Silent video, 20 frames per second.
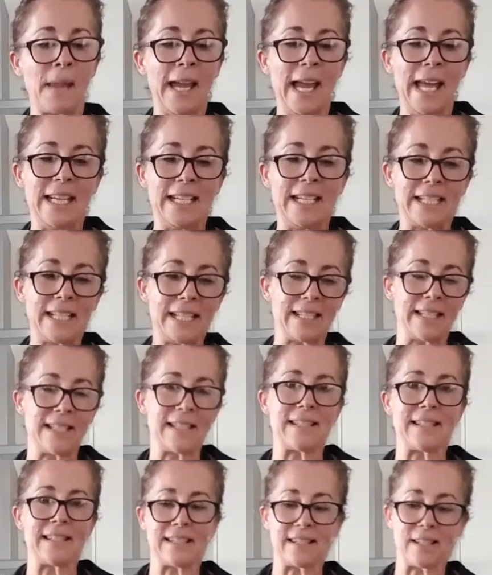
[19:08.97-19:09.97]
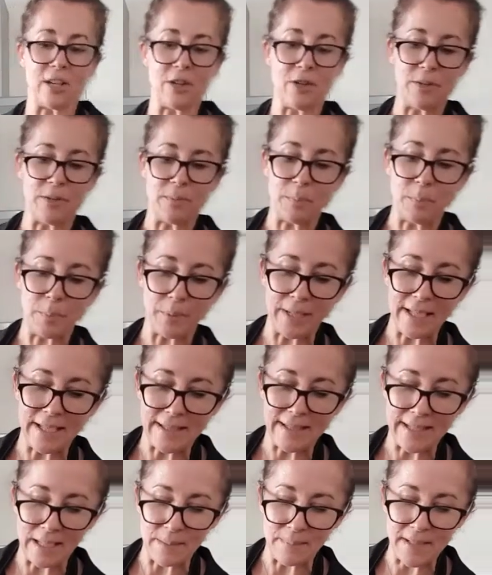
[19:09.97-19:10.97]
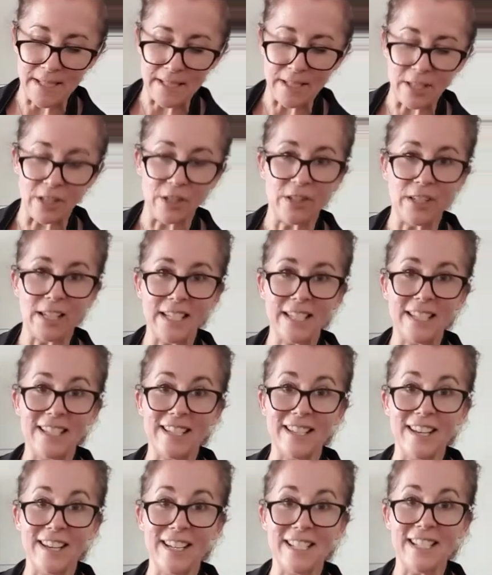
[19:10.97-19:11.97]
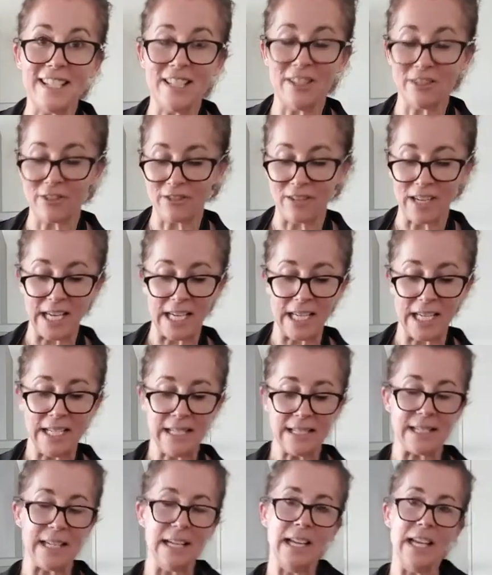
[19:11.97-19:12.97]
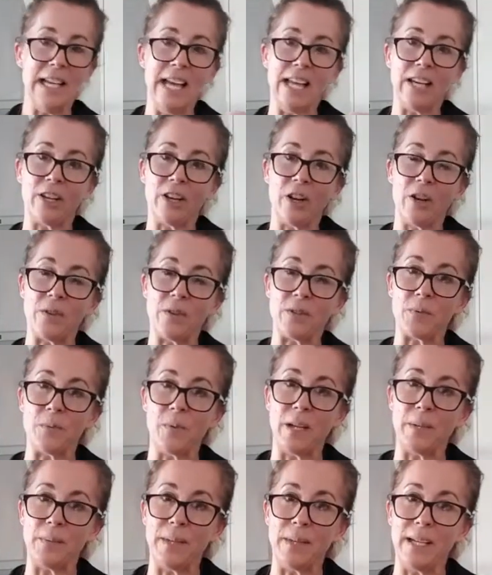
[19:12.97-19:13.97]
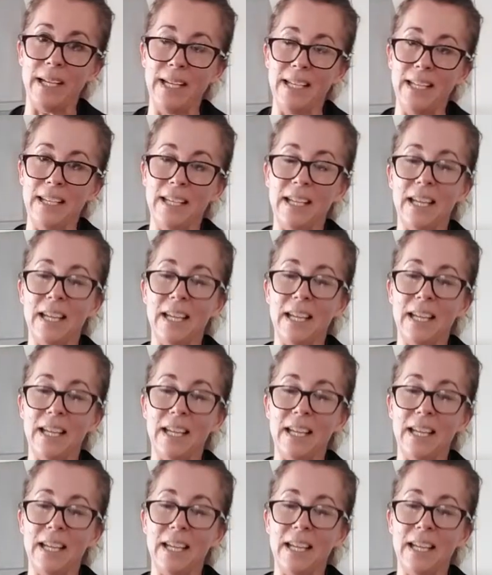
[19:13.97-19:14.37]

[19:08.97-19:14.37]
and it does brings it up slowly to 90 degrees, and it goes one way,